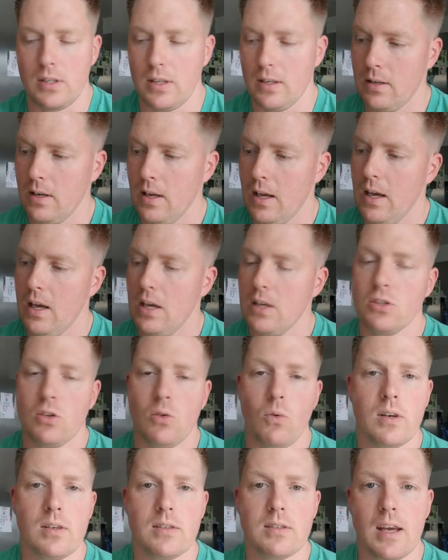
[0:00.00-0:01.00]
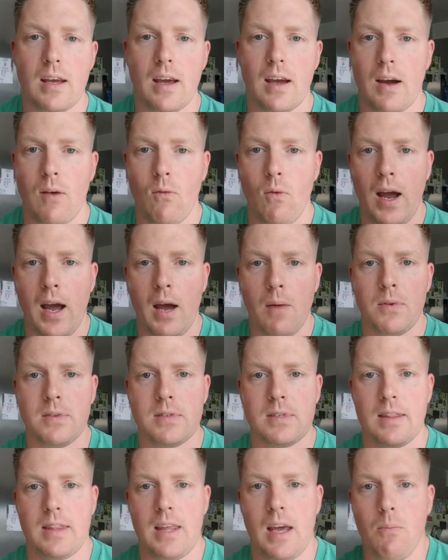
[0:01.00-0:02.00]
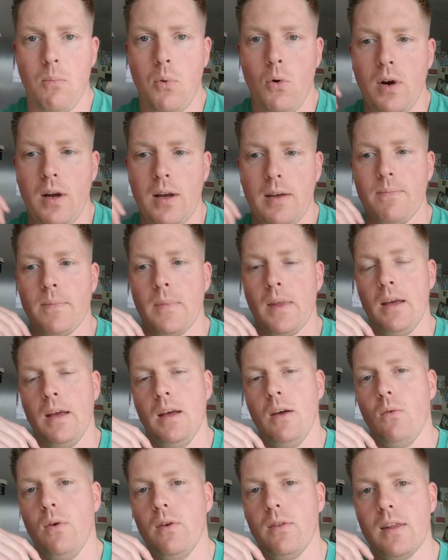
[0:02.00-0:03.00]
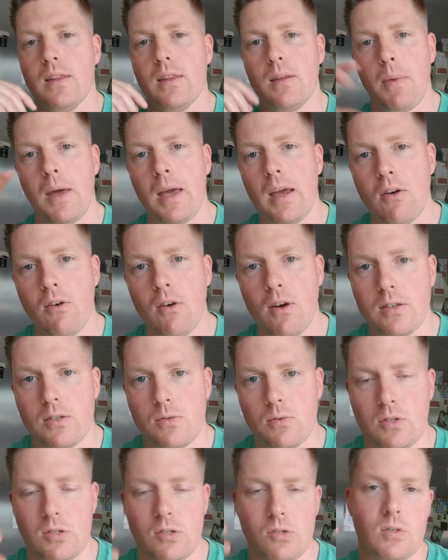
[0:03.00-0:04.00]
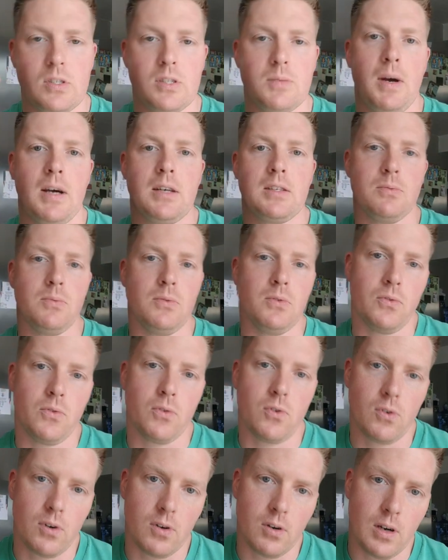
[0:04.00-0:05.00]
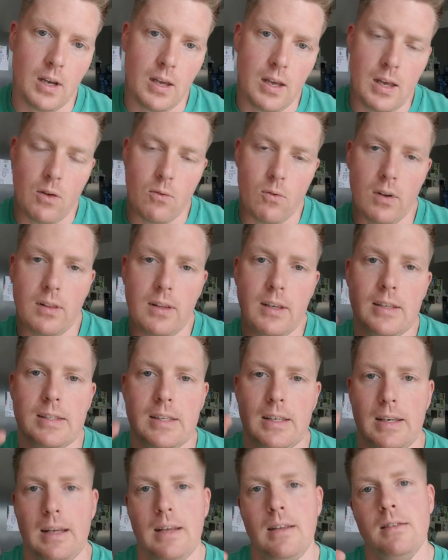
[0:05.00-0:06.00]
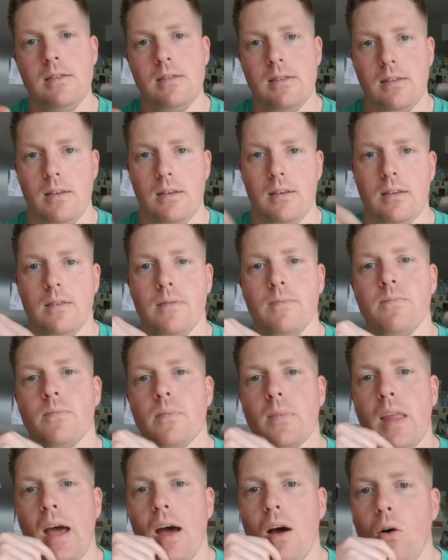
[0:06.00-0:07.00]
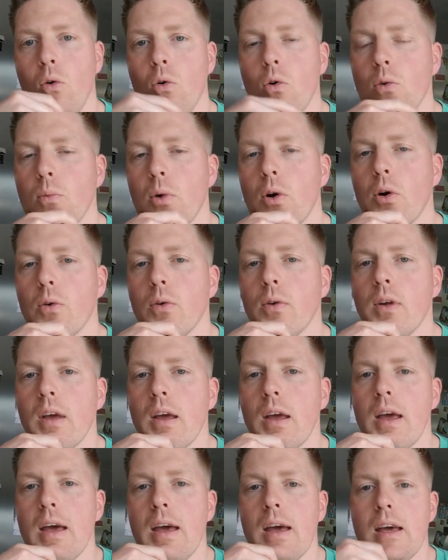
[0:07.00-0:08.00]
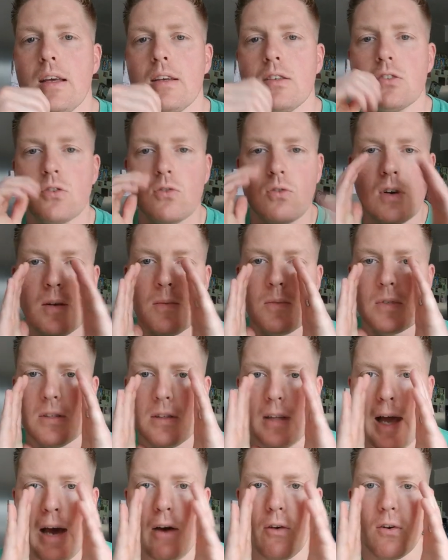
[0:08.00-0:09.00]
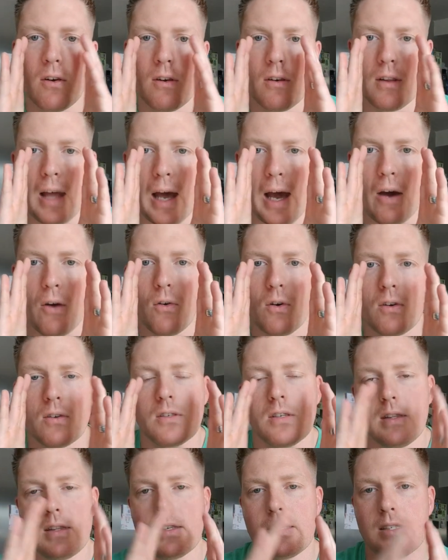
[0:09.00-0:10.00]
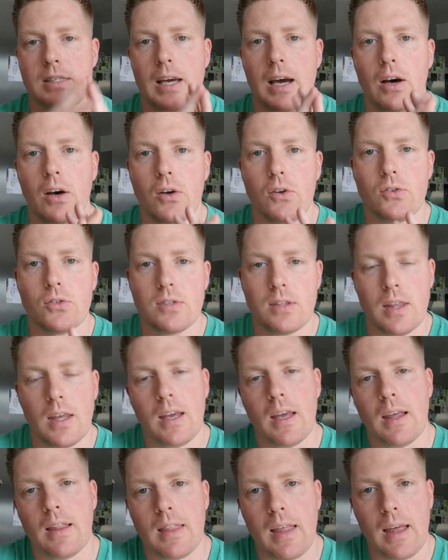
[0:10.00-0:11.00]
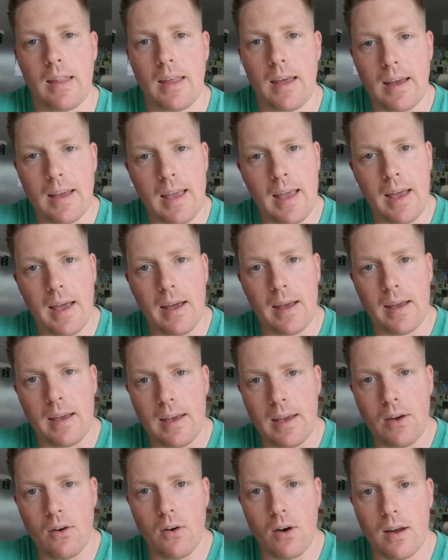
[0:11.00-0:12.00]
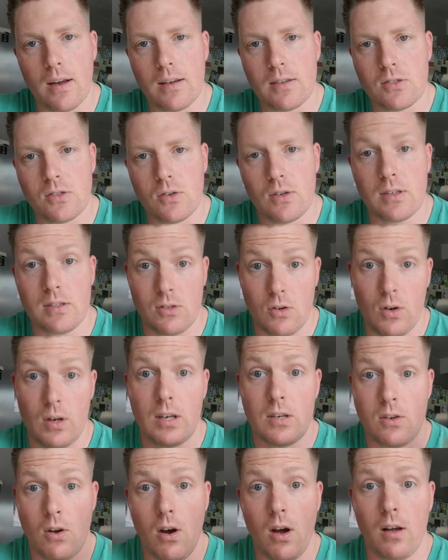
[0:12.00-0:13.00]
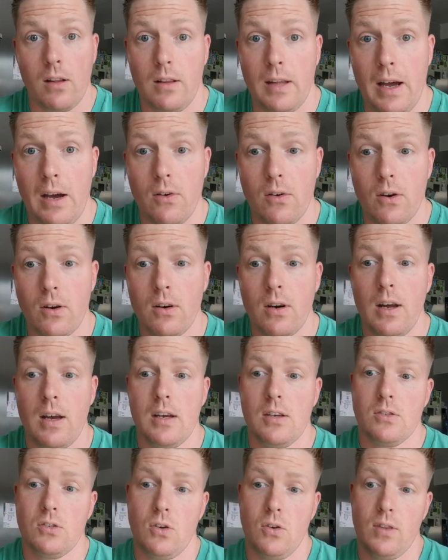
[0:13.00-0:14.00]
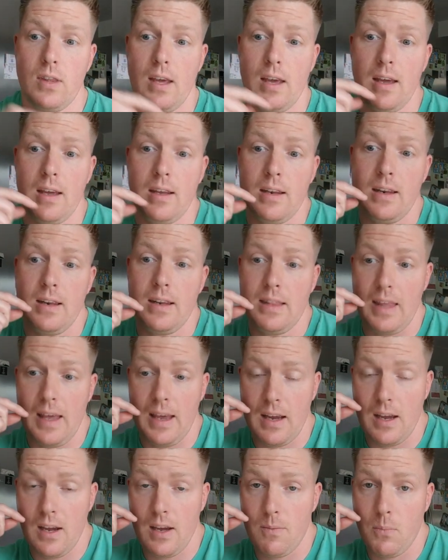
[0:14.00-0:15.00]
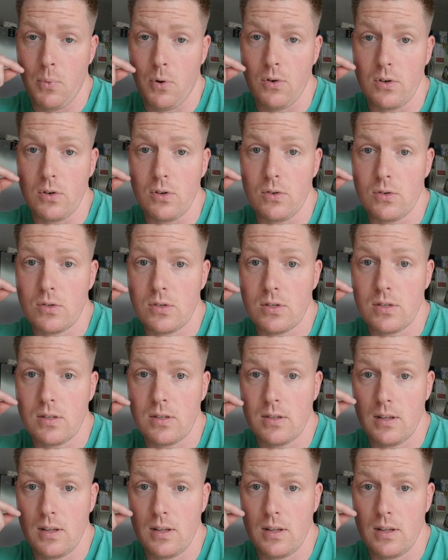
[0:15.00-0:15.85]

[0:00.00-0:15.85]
in. So what happens at that point? Well, then the pancreas, which is responsible for releasing insulin, that hormone, screams louder and louder to the cells, thinking that it can't hear it, so it's going to talk louder, so then they could produce,